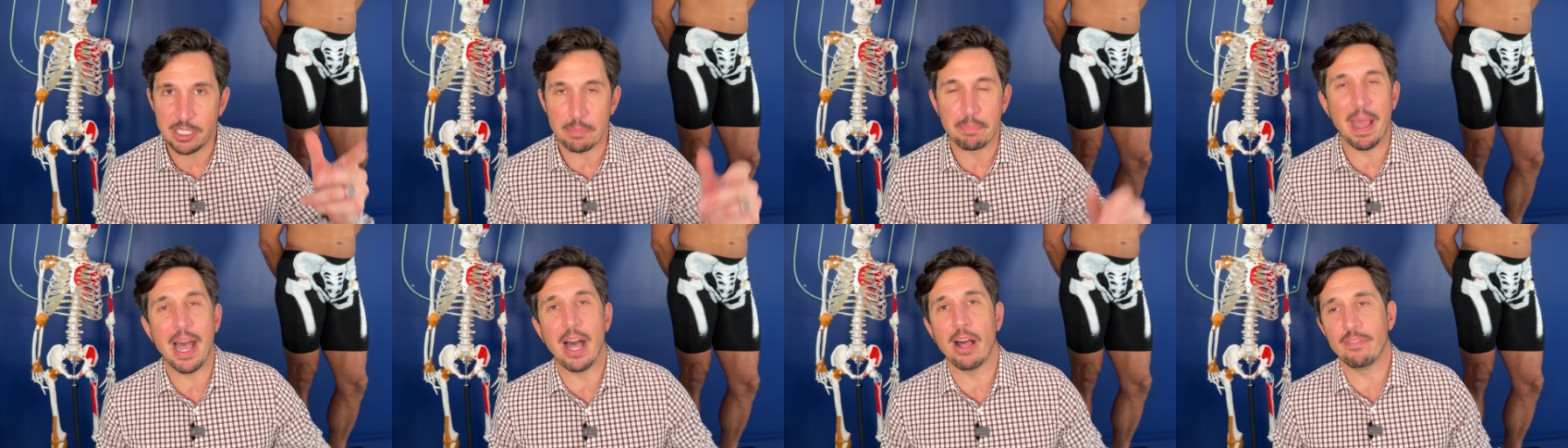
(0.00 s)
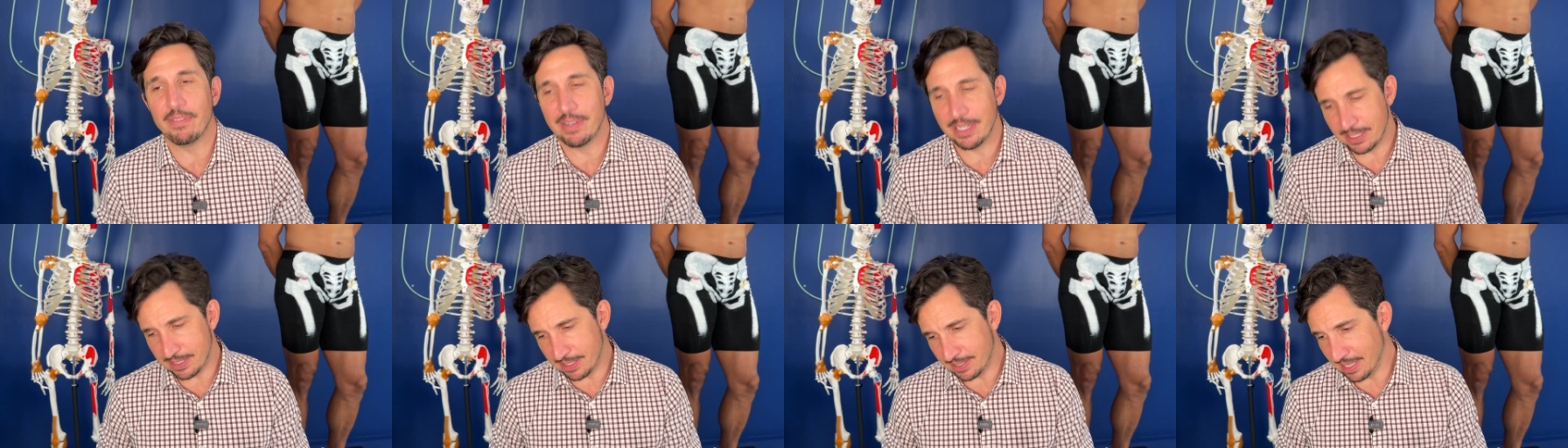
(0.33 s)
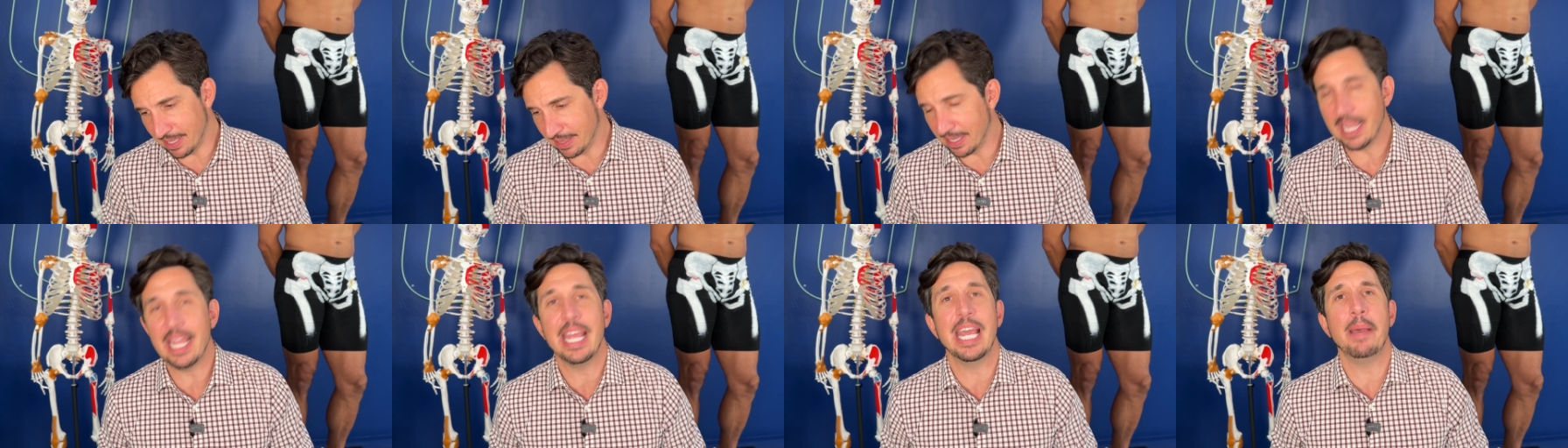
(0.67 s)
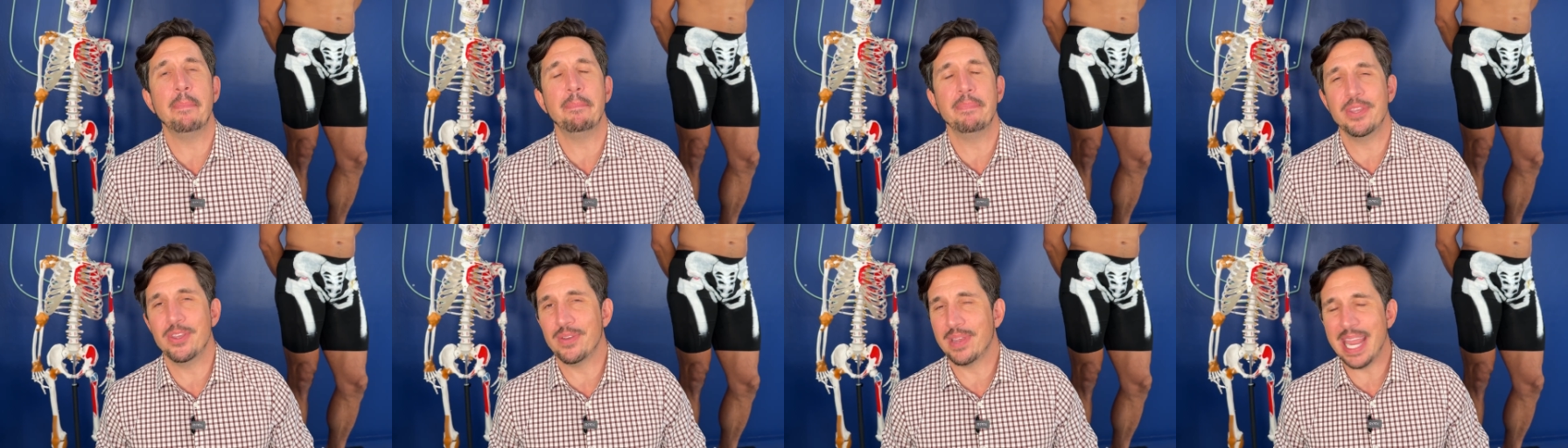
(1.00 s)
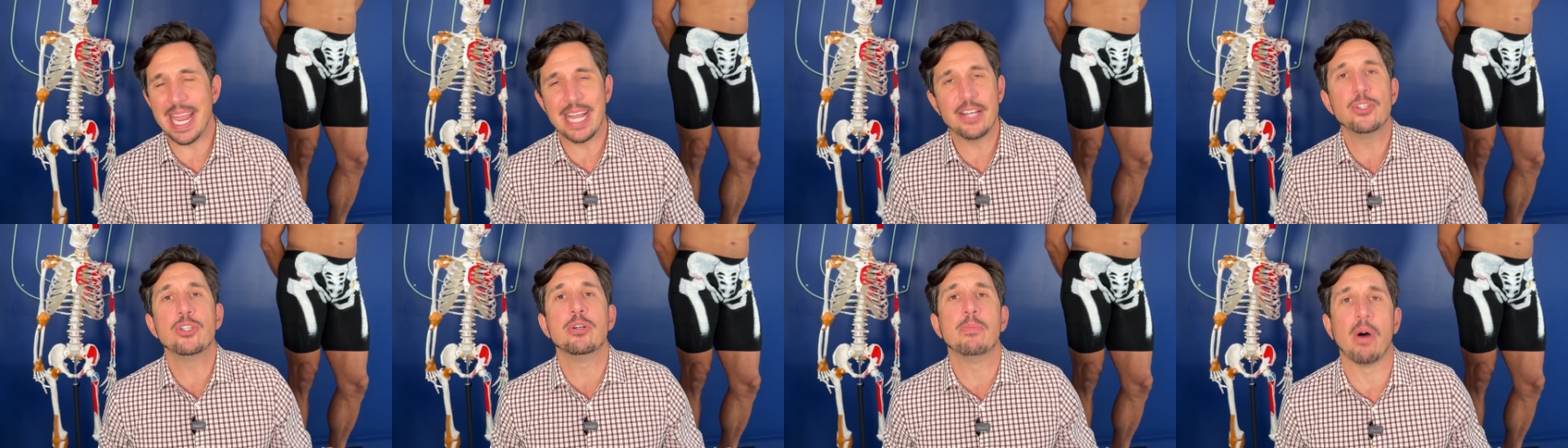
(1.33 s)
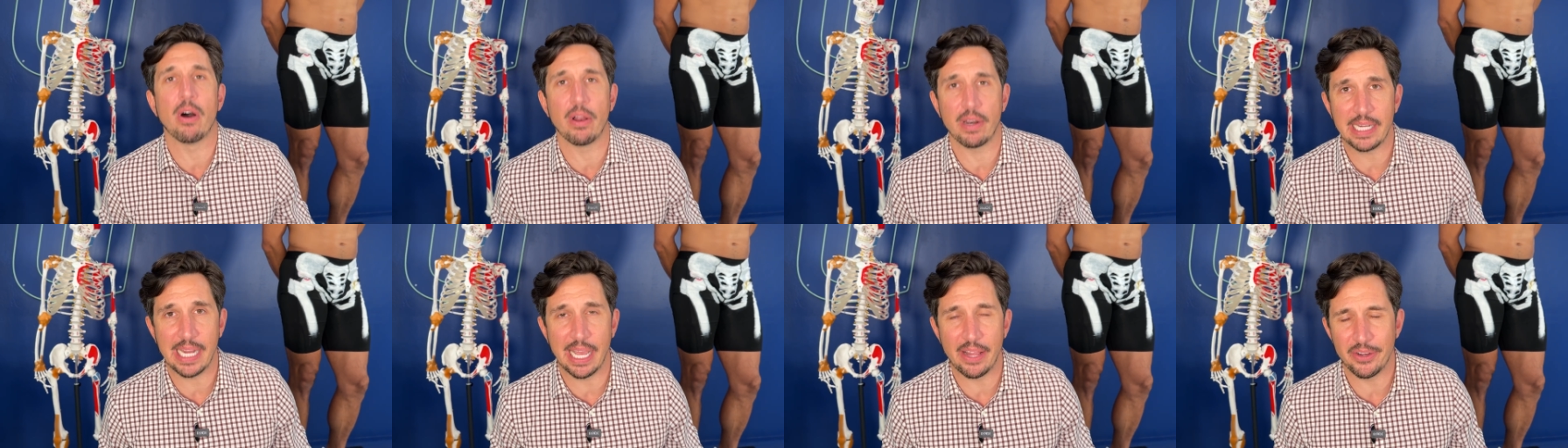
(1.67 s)
the pelvis, then the hip. You can't do them
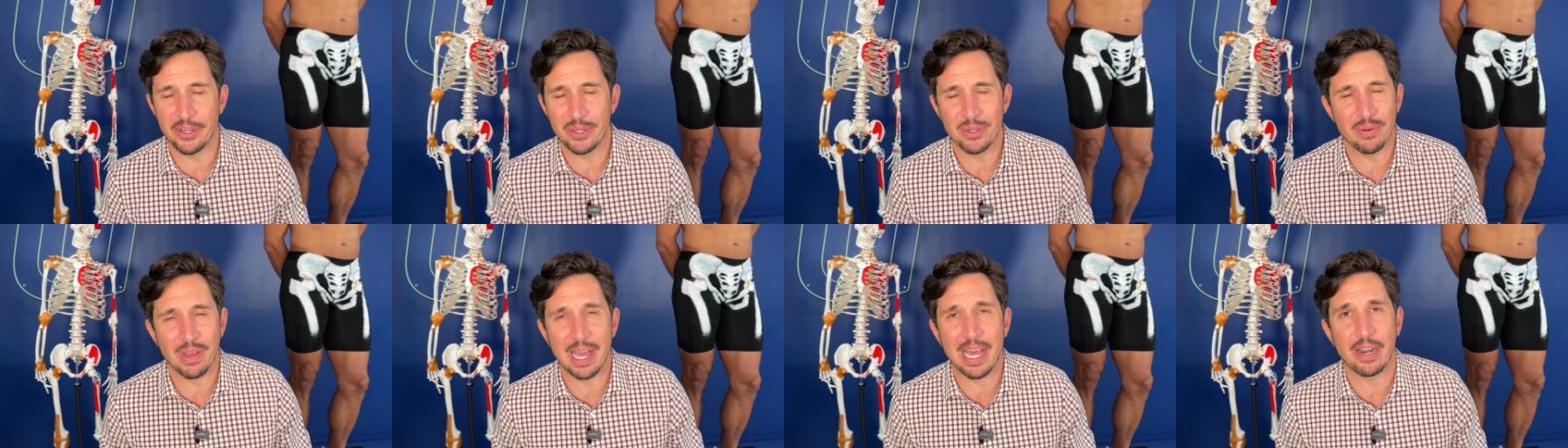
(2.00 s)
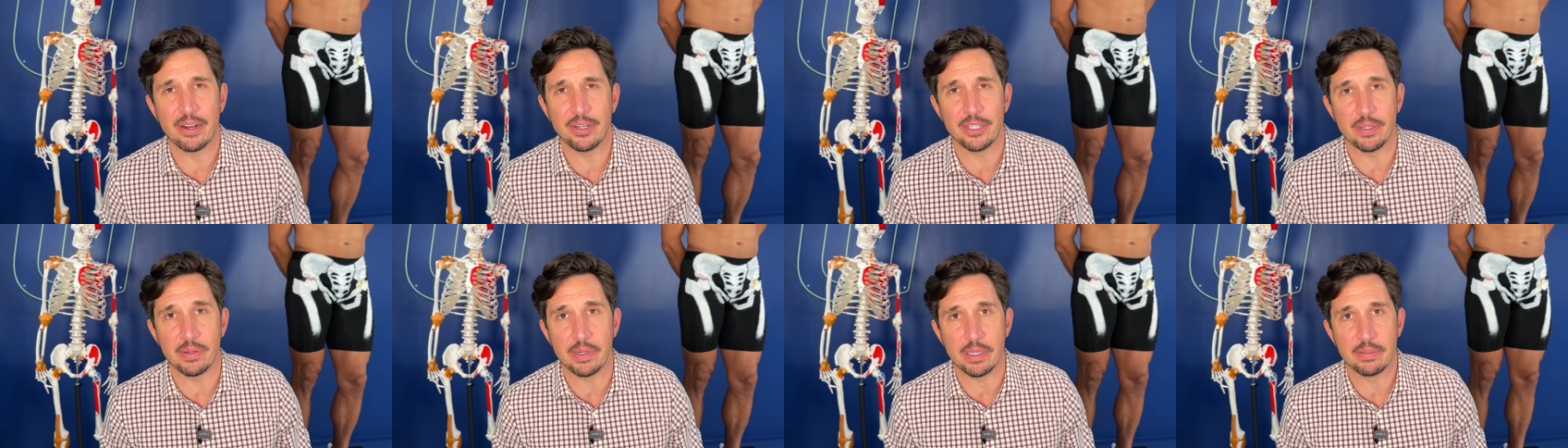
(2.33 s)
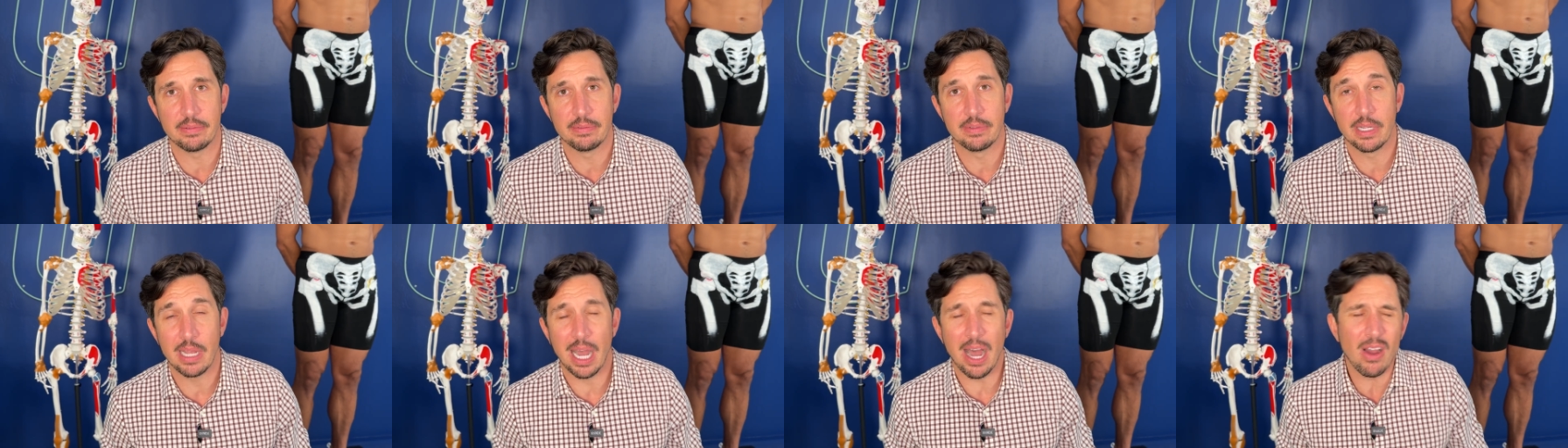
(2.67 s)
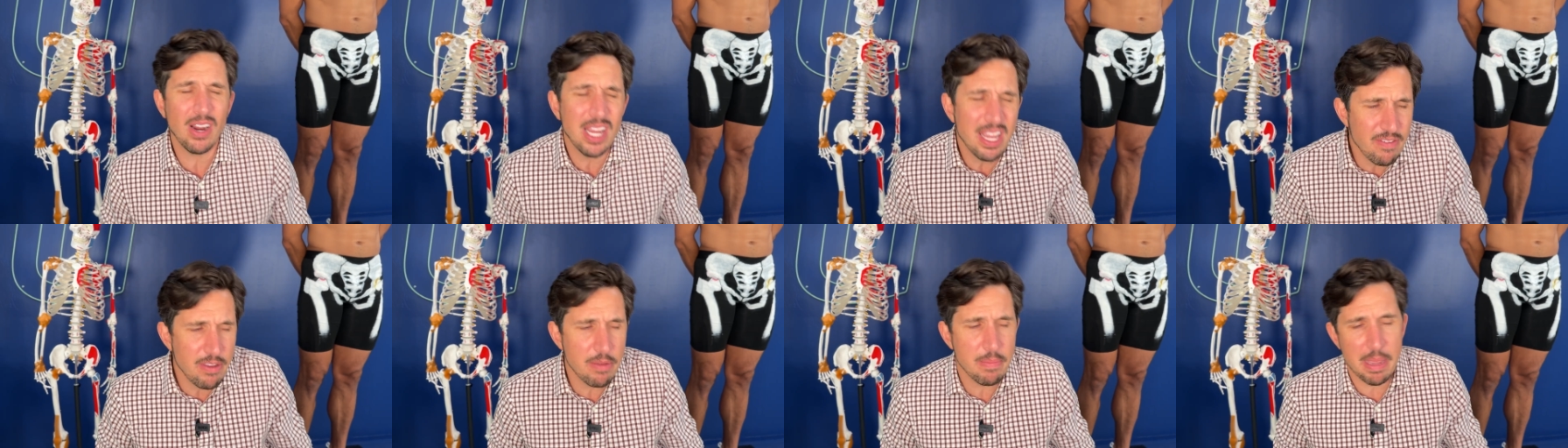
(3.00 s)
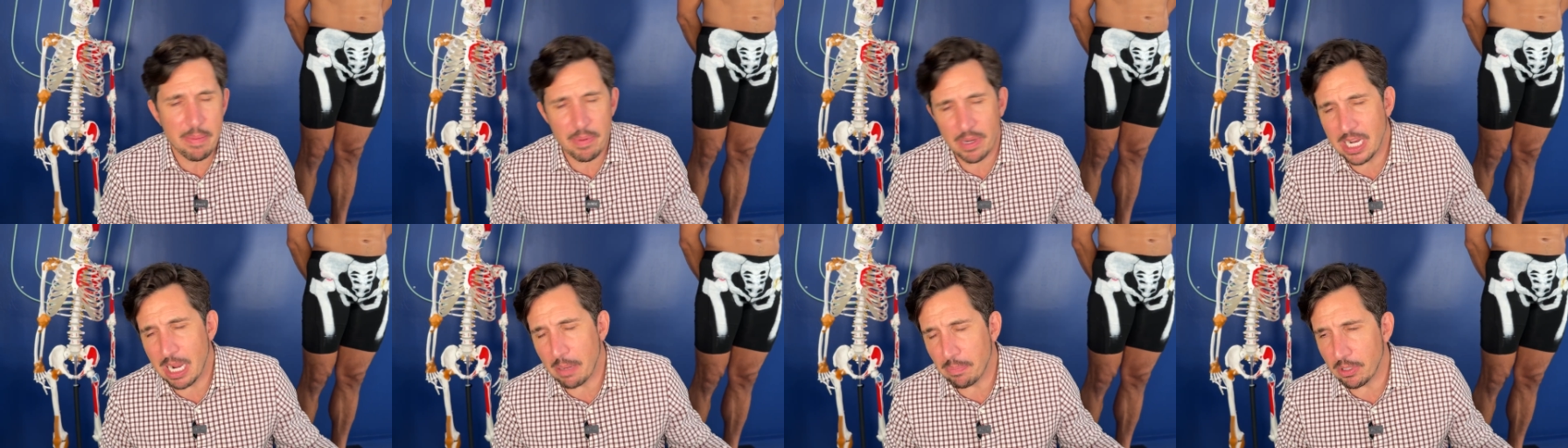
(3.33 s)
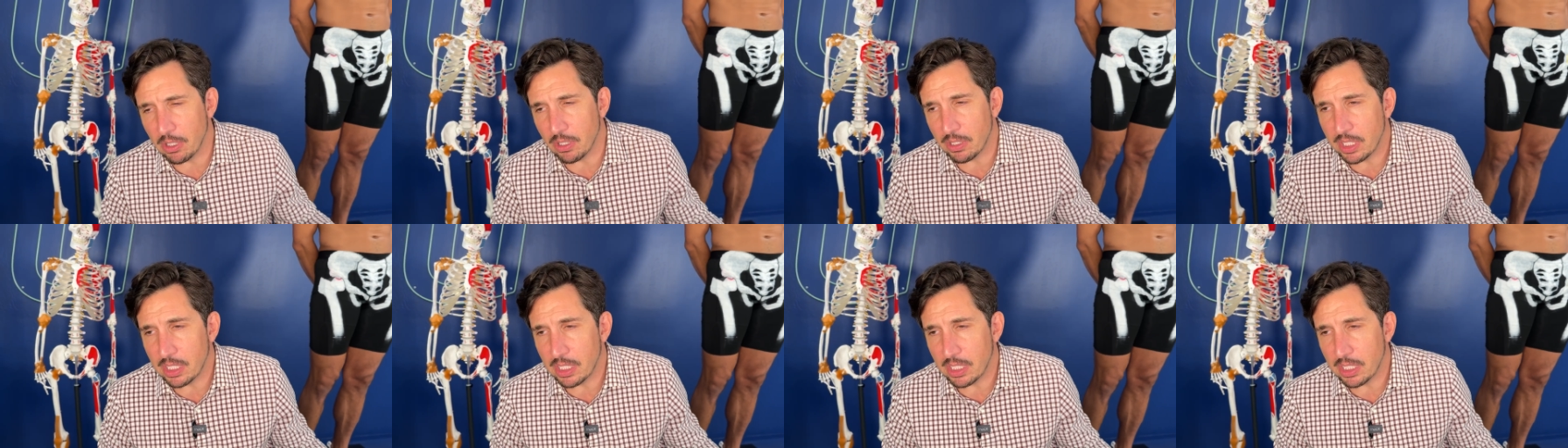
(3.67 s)
all together. You don't know how to do it. I'll give you maybe a couple of